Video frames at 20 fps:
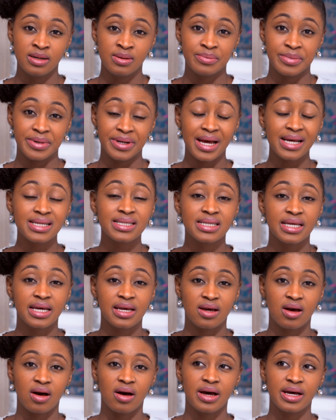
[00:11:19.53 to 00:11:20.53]
But that's
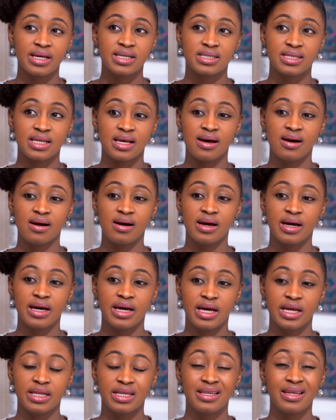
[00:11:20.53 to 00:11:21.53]
it, guys.
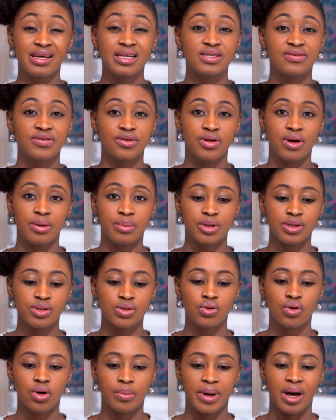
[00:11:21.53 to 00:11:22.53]
In the next video, I'm going to
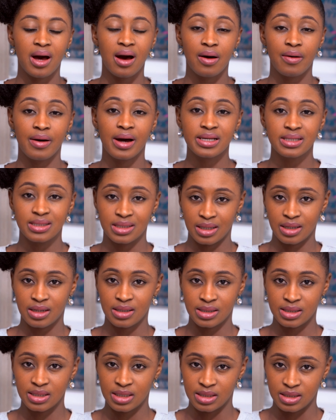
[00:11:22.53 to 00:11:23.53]
talk about how I stay
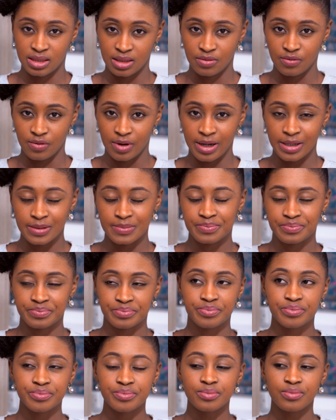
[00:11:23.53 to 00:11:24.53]
consistent, right?
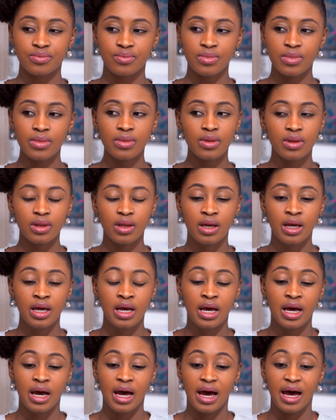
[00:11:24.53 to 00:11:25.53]

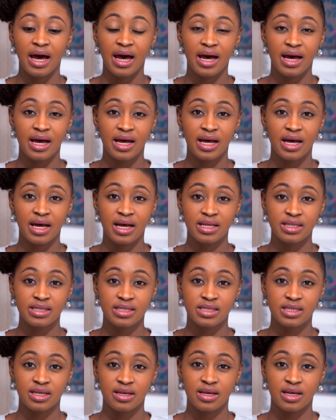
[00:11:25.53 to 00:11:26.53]

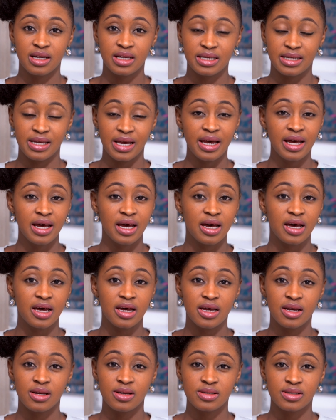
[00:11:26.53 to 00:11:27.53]
And
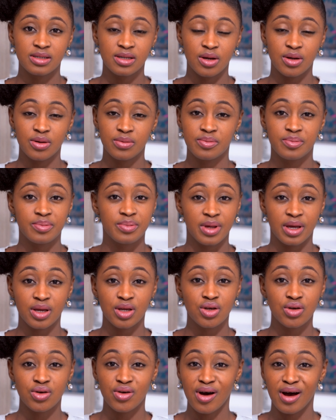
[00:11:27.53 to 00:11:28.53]
yeah, so
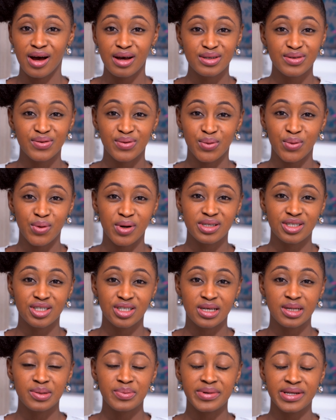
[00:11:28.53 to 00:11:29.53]
thank you guys for
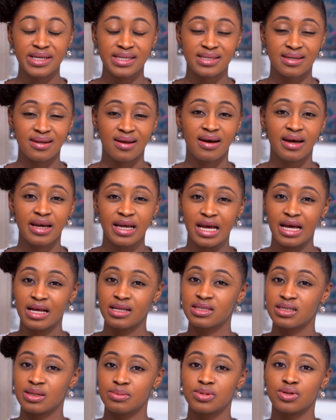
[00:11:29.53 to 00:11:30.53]
watching. Please like
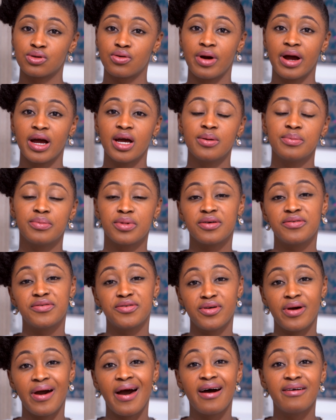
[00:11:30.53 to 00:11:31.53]
and subscribe if
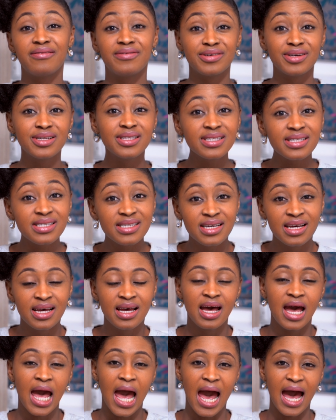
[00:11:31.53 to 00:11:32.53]
you haven't,
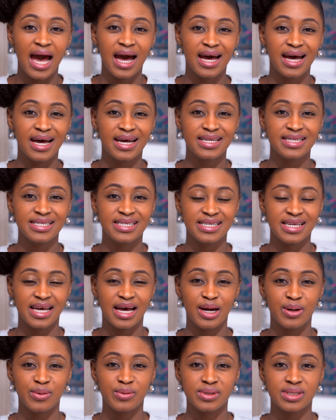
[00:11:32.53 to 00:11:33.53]
and
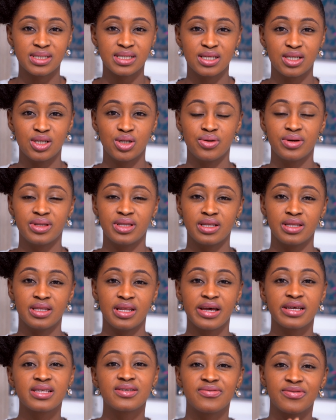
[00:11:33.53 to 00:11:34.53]
I will see you in the
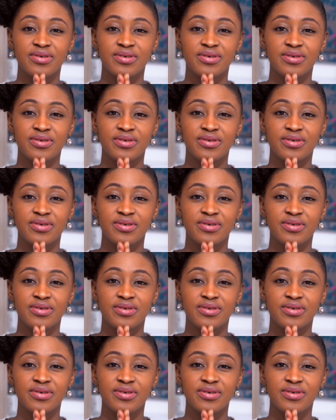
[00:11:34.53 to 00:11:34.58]
next